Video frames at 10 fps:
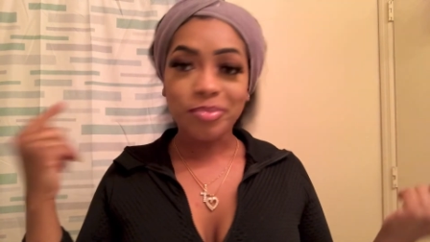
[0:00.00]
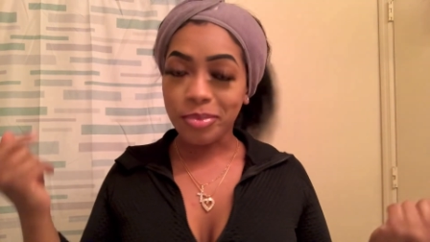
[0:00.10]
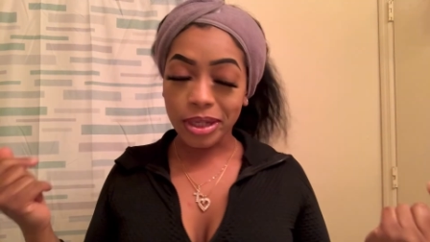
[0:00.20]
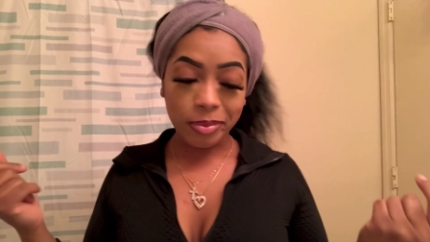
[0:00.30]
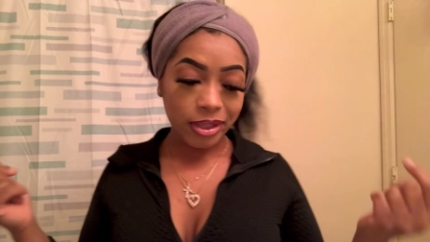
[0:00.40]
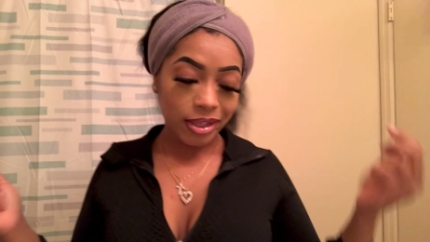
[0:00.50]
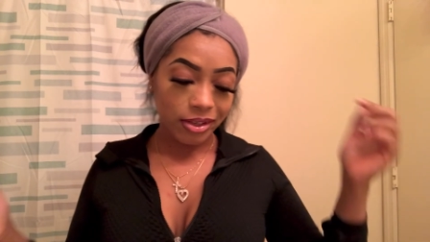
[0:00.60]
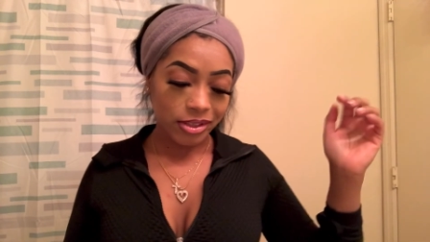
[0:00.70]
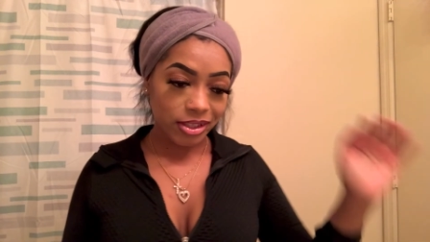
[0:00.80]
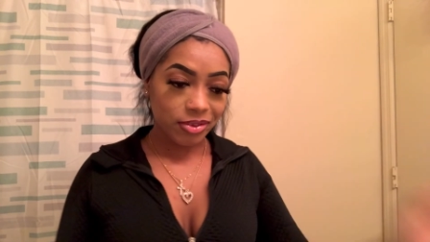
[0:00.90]
baby
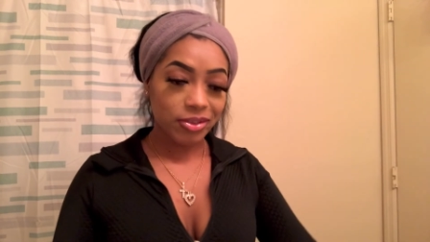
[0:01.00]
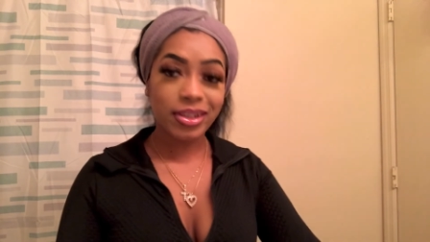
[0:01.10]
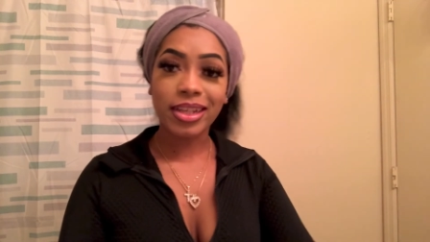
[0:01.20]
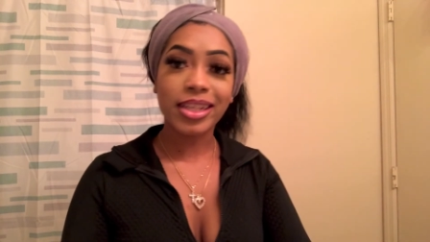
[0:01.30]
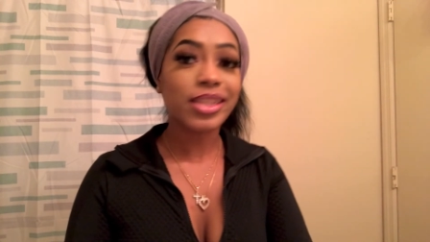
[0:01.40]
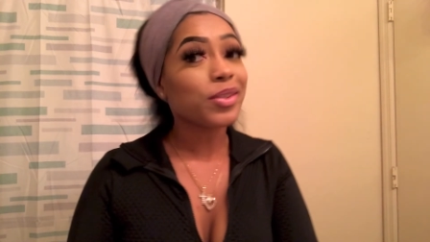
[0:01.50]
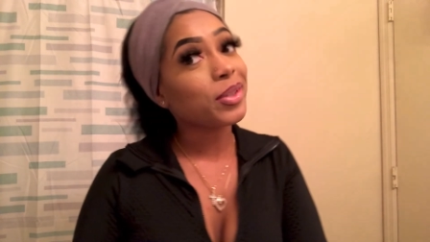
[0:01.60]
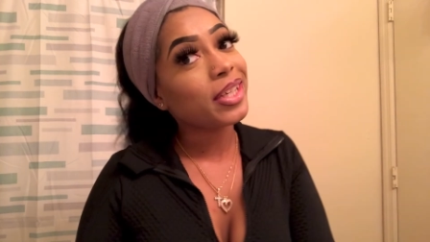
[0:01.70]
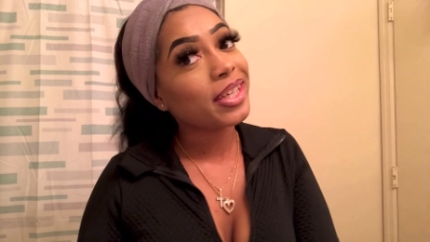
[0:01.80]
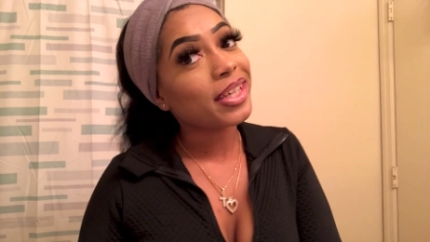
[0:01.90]
hairs and all that. So
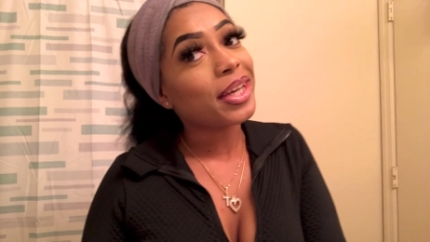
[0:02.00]
yeah,